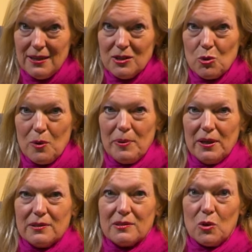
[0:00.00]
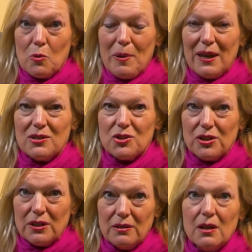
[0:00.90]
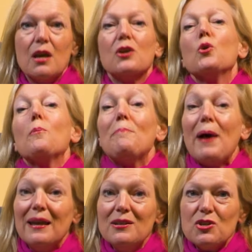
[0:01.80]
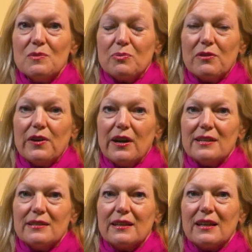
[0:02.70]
into a personal pension, your pension provider